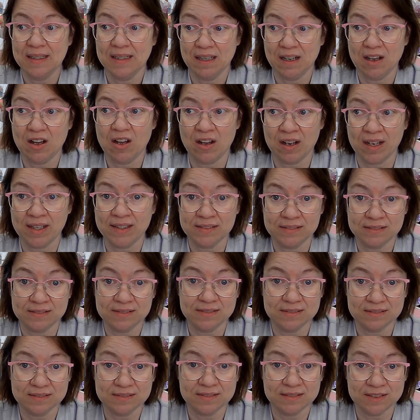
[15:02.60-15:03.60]
on
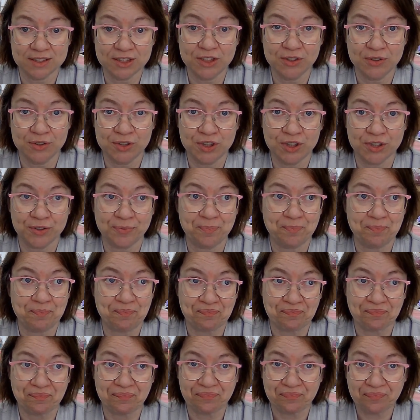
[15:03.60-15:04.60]
YouTube
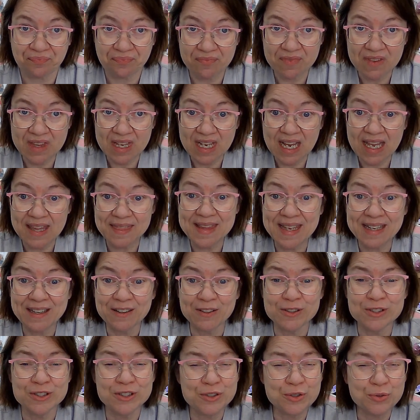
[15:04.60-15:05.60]
that
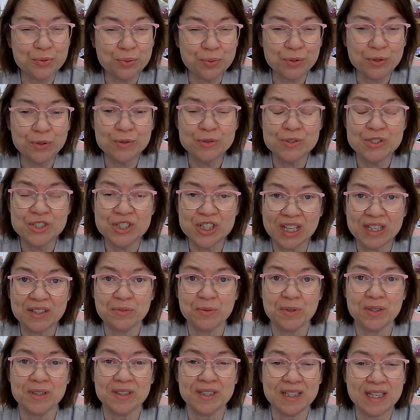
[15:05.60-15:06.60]
are true,
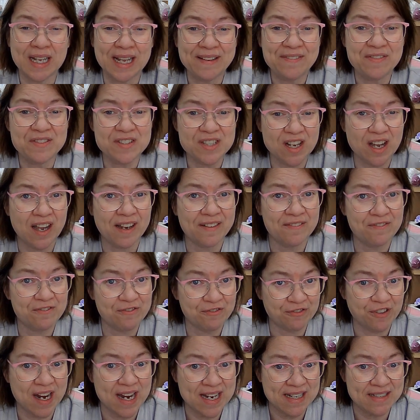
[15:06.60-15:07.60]
genuine, lifetime
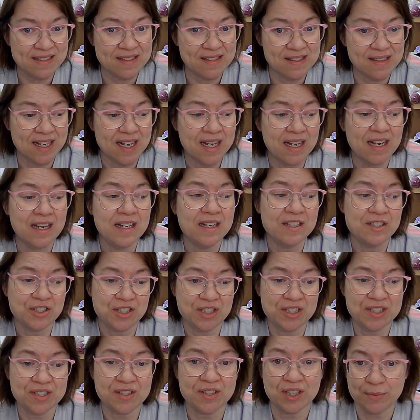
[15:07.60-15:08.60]
friends.
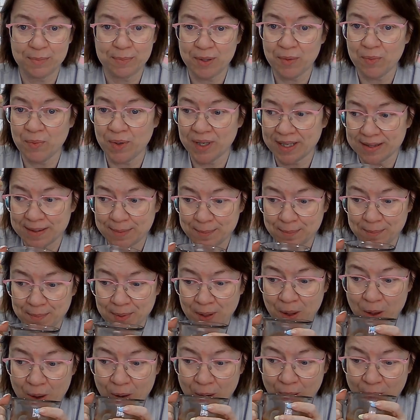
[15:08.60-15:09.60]
She's going to be one of them.
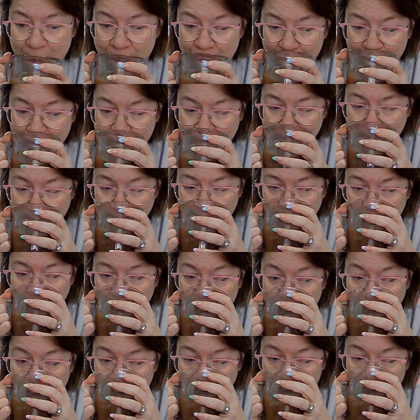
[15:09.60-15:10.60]

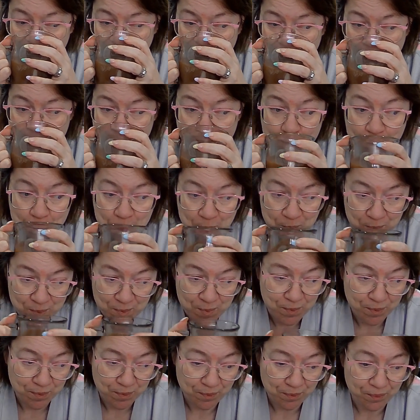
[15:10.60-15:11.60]
Uh-huh.
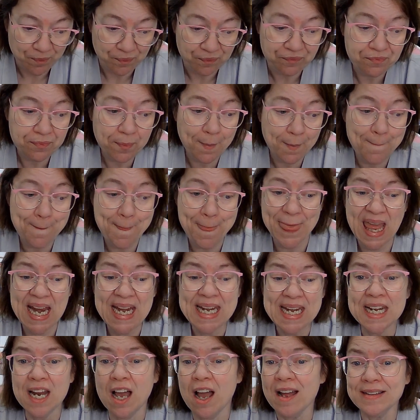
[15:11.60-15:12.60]

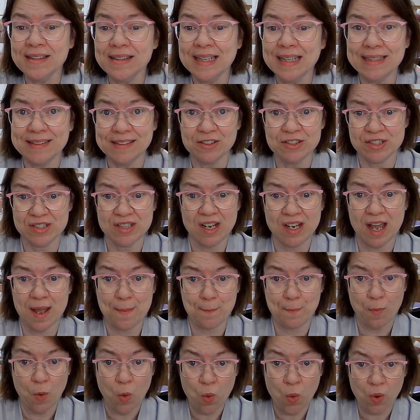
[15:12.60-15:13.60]
And not that there's not
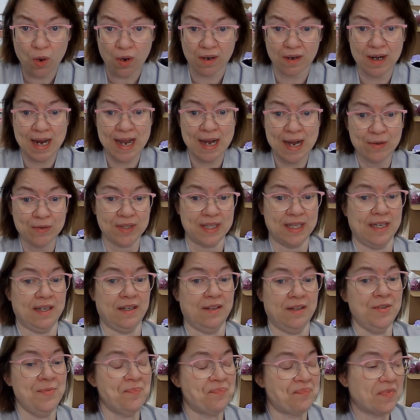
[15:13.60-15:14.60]
more out
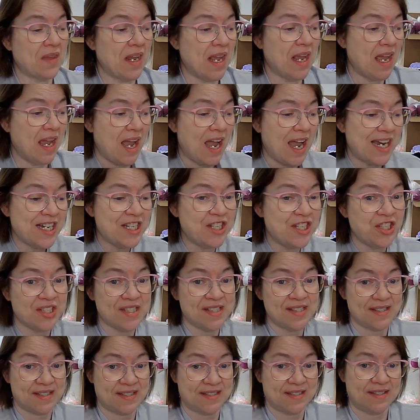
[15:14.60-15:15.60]
there. I
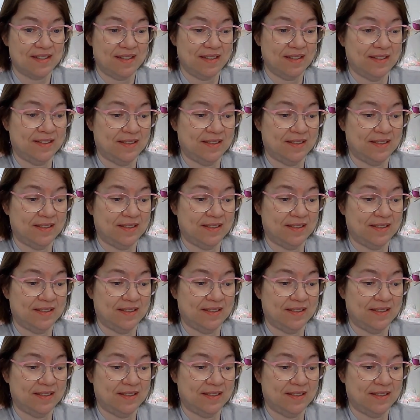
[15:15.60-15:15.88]
just...